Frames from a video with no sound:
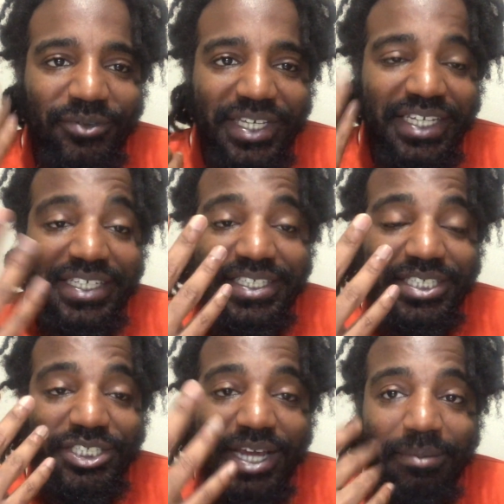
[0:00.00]
we get
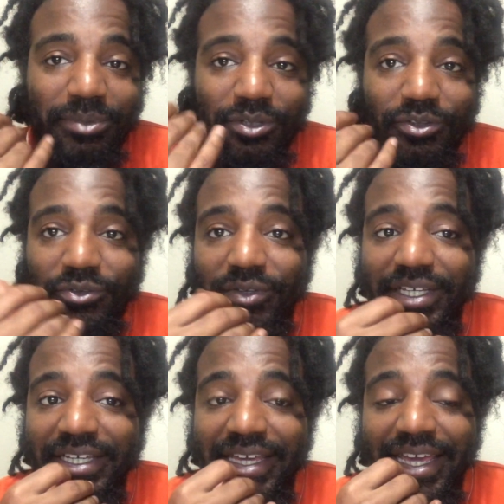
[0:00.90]
into chapter
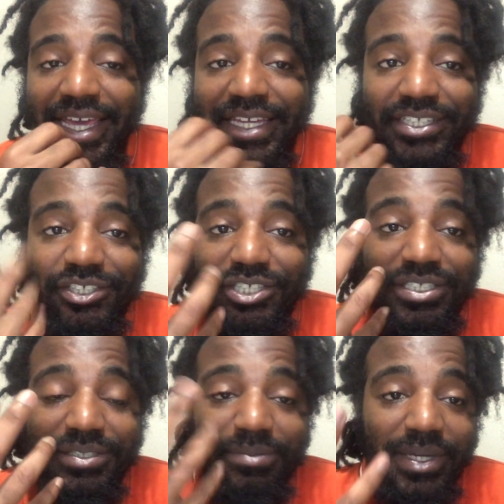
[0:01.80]
3 and
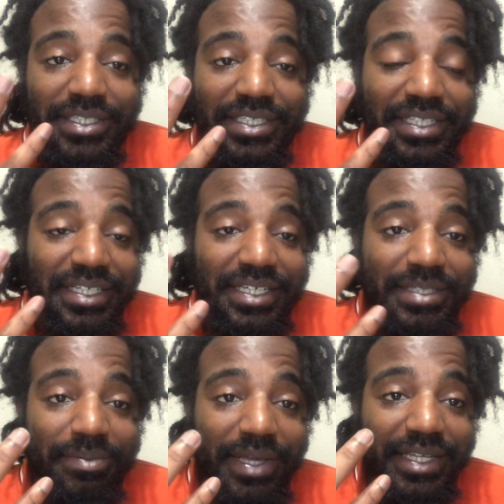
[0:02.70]
she's basically
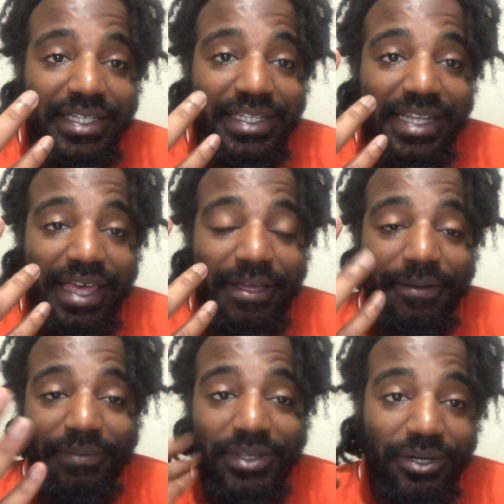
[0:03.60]
explaining
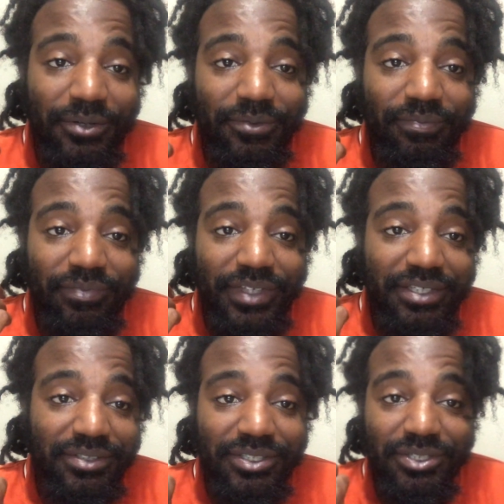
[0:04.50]
that, yo,
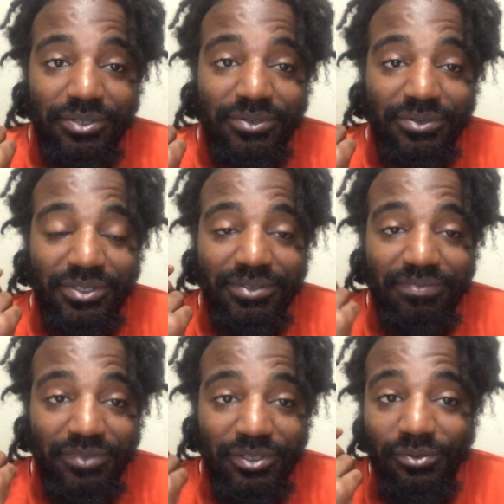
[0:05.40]
there's those
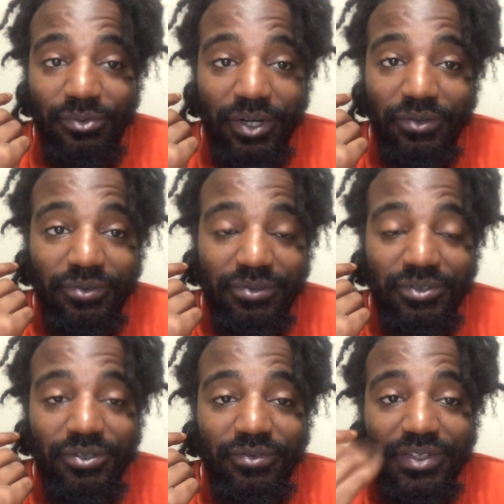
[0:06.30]
2
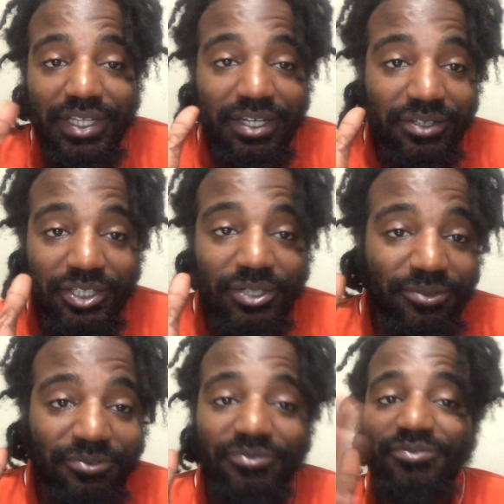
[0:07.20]
werewolves over there,
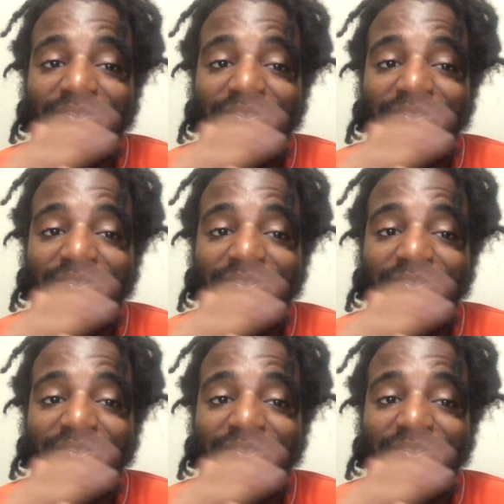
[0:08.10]
don't